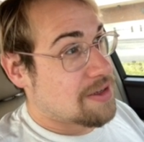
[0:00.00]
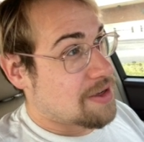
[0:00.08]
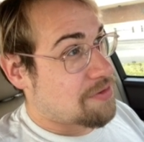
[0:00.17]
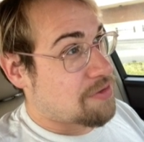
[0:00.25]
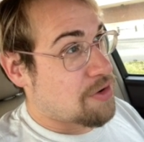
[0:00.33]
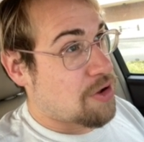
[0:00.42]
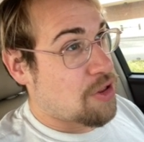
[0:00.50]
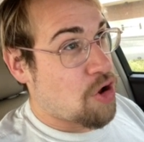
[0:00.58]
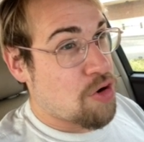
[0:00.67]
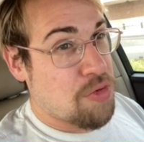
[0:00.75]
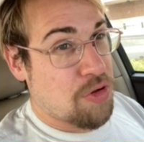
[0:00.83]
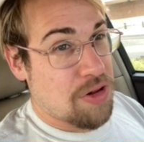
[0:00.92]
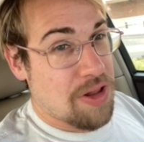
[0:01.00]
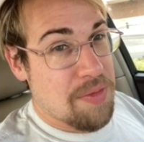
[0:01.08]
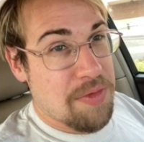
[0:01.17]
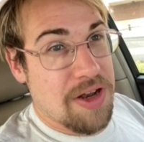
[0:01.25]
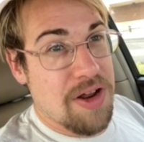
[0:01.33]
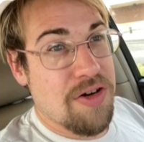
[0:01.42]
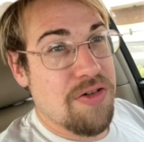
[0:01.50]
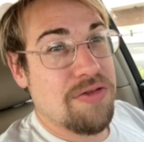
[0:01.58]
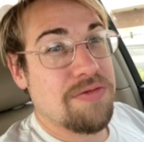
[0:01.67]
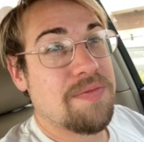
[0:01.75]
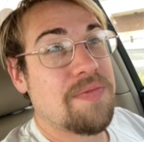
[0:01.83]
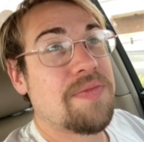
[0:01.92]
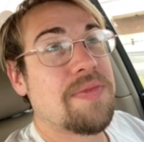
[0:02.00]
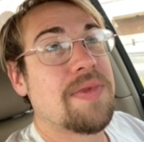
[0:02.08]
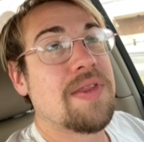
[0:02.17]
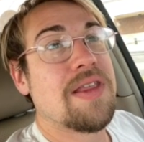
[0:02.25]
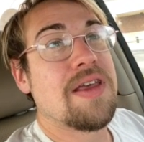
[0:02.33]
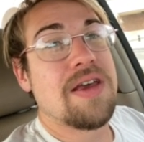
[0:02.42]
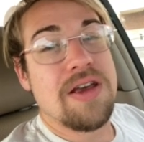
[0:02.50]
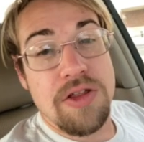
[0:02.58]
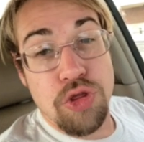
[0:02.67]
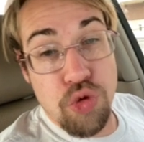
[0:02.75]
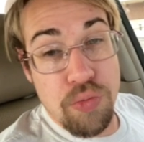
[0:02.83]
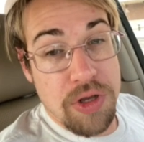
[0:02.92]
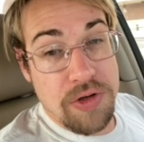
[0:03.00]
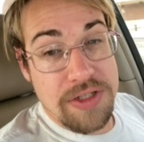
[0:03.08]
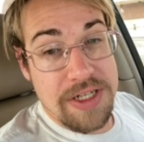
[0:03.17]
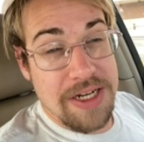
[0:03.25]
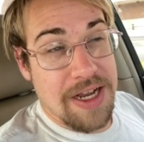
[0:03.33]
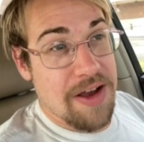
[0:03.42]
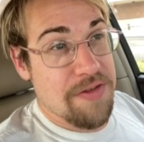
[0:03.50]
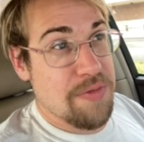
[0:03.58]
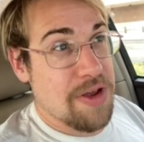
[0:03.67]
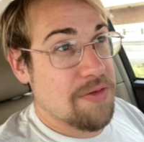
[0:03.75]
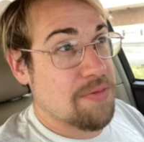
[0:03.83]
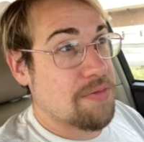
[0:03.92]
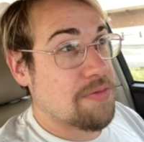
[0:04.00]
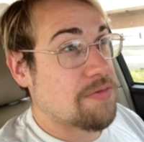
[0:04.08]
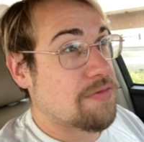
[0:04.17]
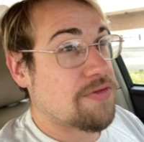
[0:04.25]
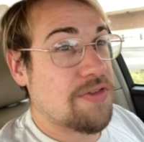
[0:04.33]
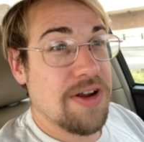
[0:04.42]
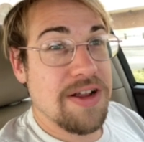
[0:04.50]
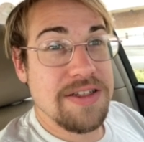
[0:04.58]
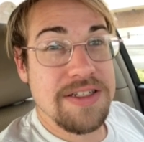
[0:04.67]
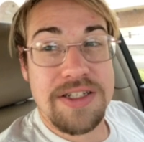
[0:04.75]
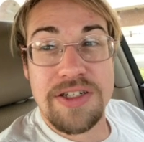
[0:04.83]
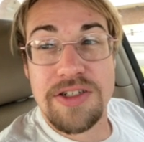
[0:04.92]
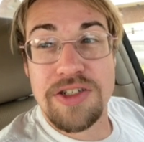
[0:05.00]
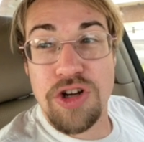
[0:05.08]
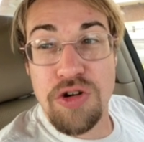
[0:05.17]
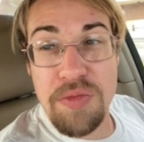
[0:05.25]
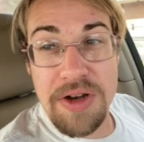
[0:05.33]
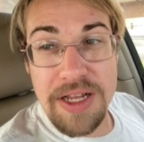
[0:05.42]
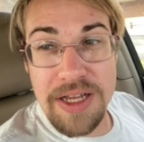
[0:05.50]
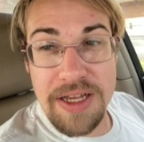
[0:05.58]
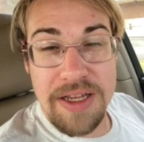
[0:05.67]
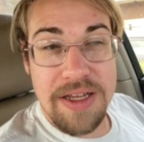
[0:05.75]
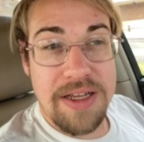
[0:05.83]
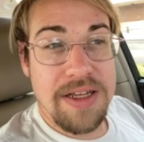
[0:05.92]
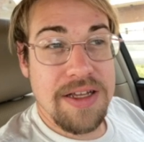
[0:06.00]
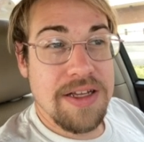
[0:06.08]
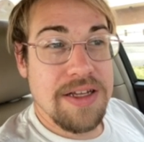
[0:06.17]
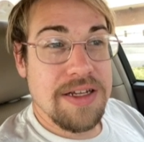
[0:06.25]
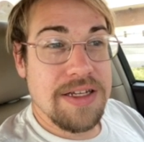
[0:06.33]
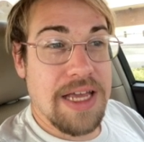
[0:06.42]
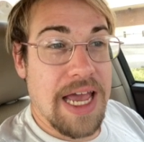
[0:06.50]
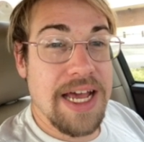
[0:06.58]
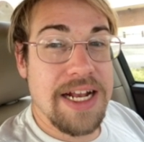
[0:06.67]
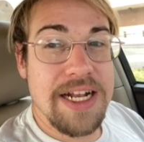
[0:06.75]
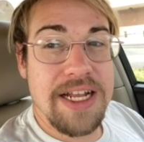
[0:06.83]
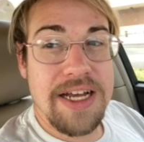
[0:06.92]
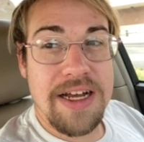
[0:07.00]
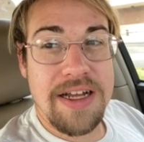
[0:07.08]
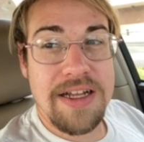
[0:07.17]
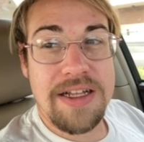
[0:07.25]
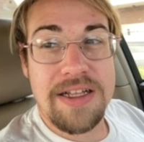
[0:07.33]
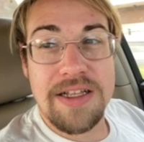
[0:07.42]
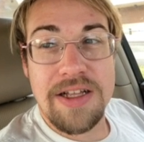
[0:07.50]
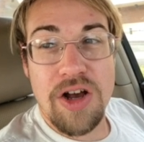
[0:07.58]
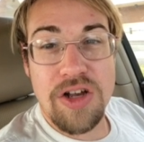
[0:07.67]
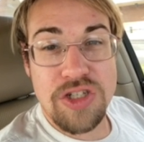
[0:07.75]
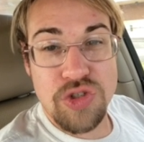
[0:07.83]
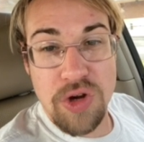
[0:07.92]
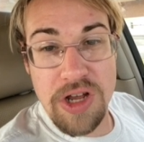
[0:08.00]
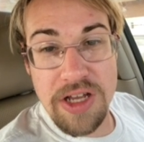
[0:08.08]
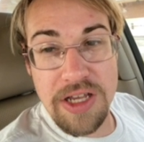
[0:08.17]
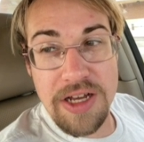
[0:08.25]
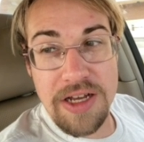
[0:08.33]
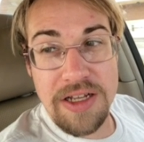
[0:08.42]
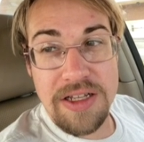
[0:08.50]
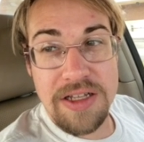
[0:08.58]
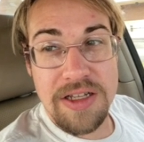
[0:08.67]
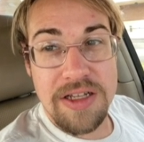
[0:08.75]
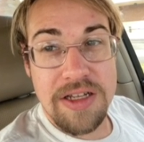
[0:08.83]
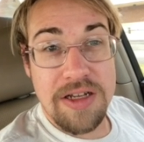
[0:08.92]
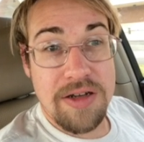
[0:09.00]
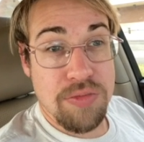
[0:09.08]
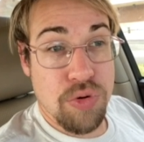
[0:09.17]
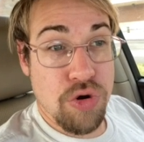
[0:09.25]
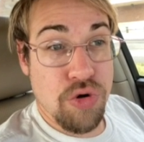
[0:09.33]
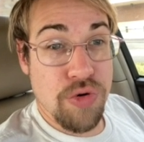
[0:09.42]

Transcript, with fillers: If you're global, let me know. Through music, I've met friends in Germany, Canada, Australia, Puerto